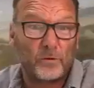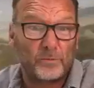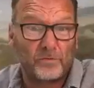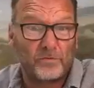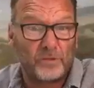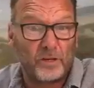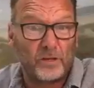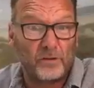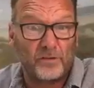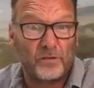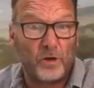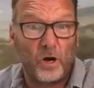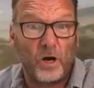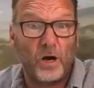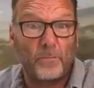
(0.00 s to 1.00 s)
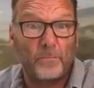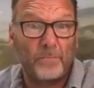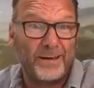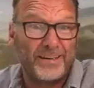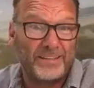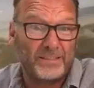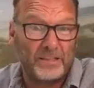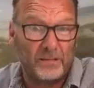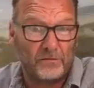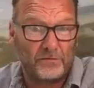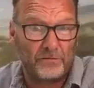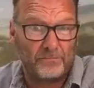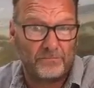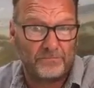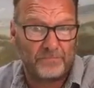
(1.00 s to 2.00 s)
up to photography by
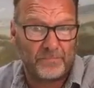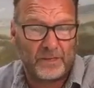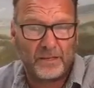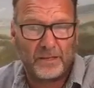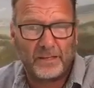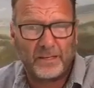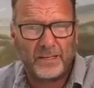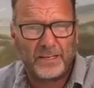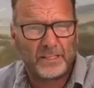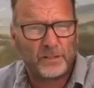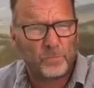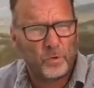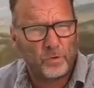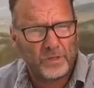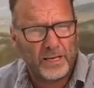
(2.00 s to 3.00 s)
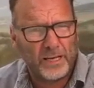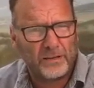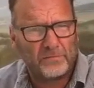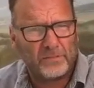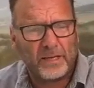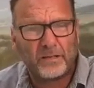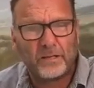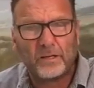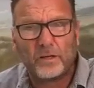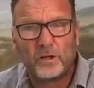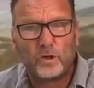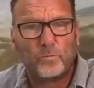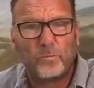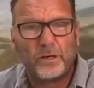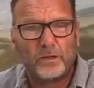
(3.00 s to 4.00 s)
itself, and it's important to have that.
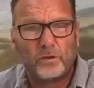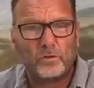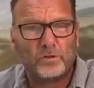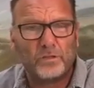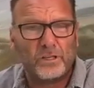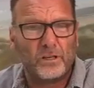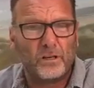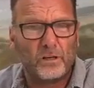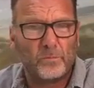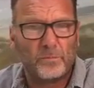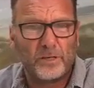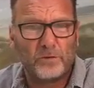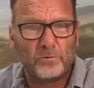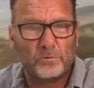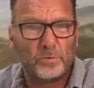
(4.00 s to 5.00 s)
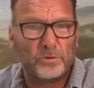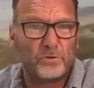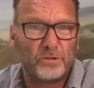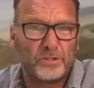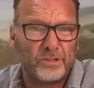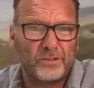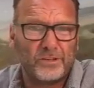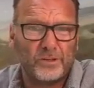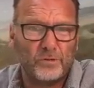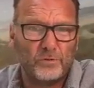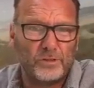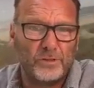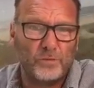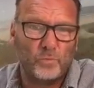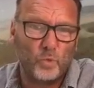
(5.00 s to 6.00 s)
You might use it in all the bedrooms, but you'll certainly use
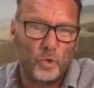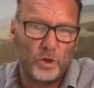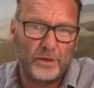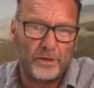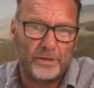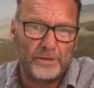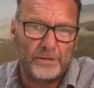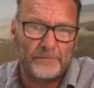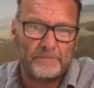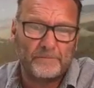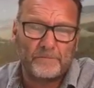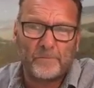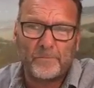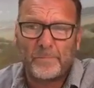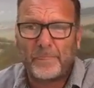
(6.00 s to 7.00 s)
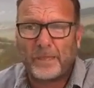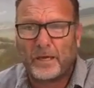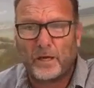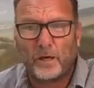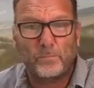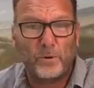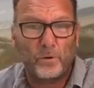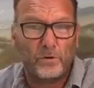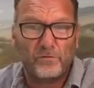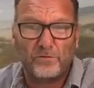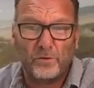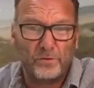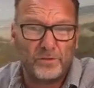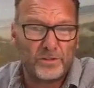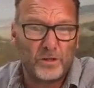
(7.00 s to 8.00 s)
it in one. A bowl of
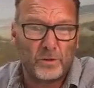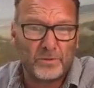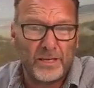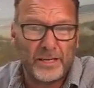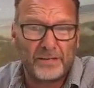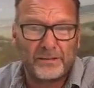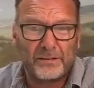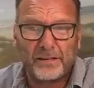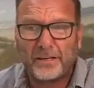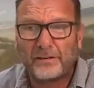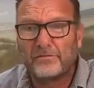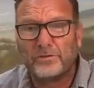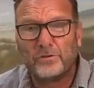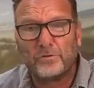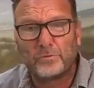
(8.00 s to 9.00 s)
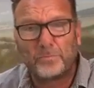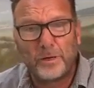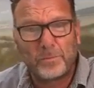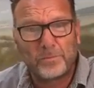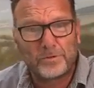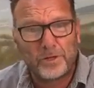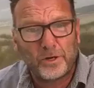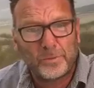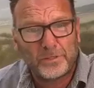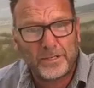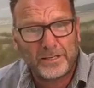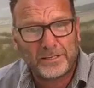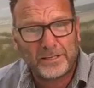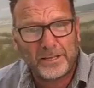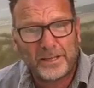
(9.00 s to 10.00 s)
fruit is always handy to have, newspaper is always
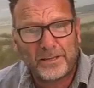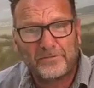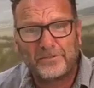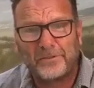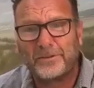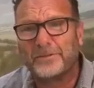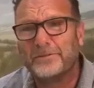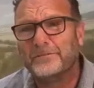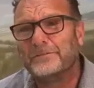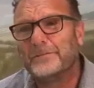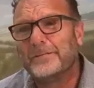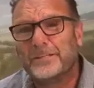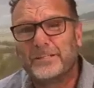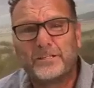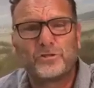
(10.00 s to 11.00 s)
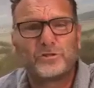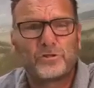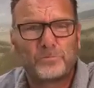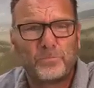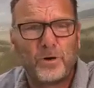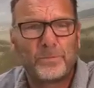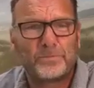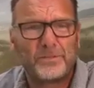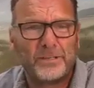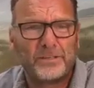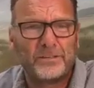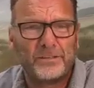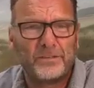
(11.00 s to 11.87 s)
handy to have. These are just props that